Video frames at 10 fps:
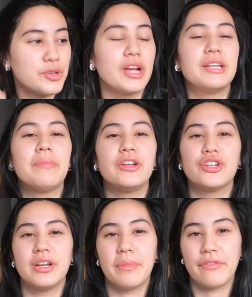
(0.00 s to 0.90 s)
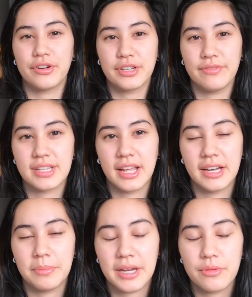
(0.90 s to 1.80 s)
So I did mention in my first
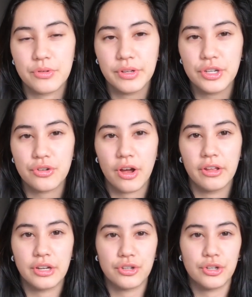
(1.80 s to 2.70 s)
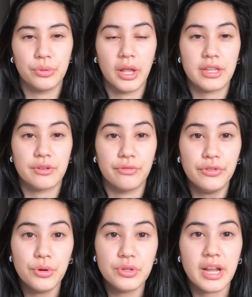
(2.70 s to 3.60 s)
Invisalign update, I was really struggling to chew lots of
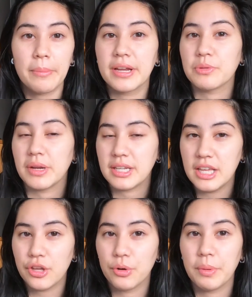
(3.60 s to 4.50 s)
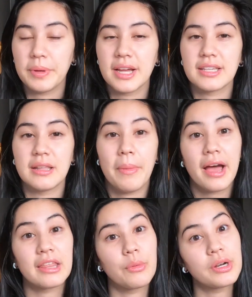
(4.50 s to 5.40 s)
foods, not because my teeth hurt, but because in the
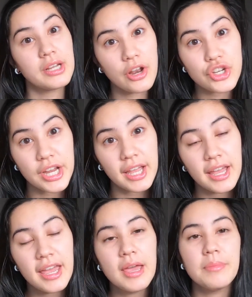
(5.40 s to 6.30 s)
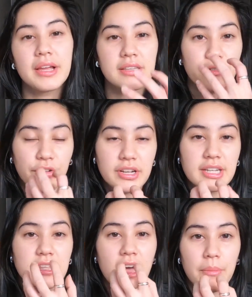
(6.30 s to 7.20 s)
back they weren't touching, because the front
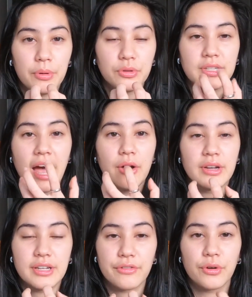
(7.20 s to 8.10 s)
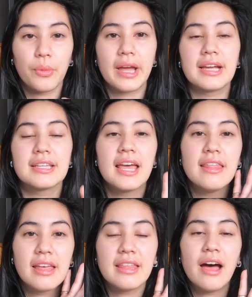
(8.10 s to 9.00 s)
teeth got pulled down in different ways
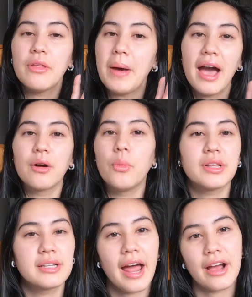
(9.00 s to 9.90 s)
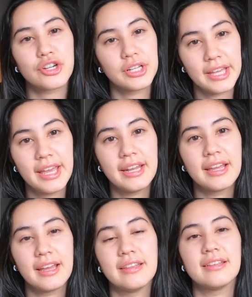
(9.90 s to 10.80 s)
that now the back wasn't actually
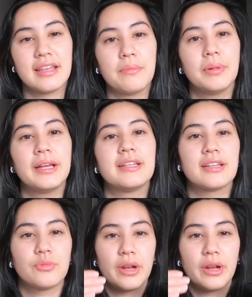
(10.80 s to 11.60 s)
hitting in the same places.